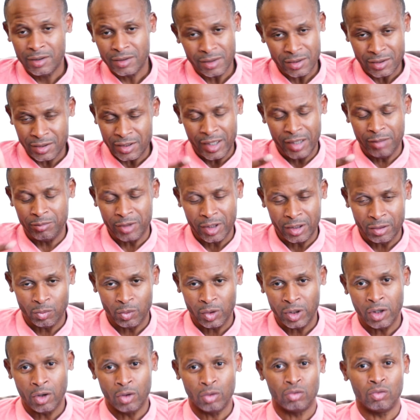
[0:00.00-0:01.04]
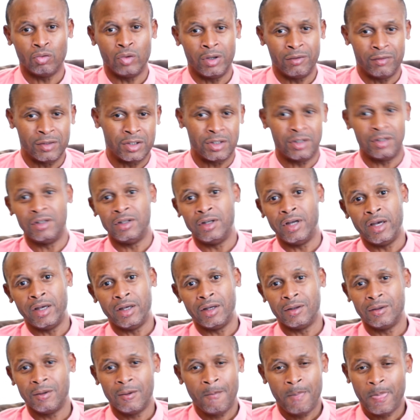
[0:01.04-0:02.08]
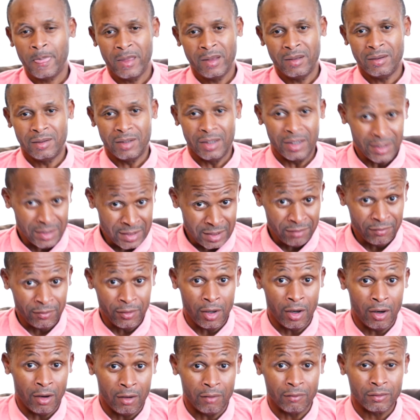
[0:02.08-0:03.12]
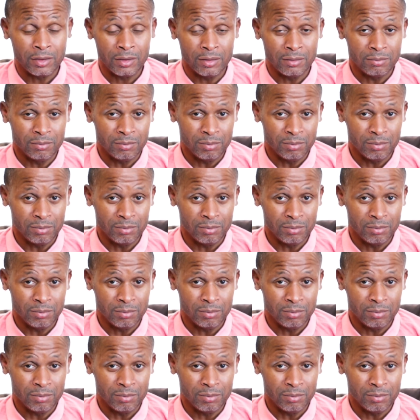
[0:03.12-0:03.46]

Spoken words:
The same thing that we go through even to today. It's evolved,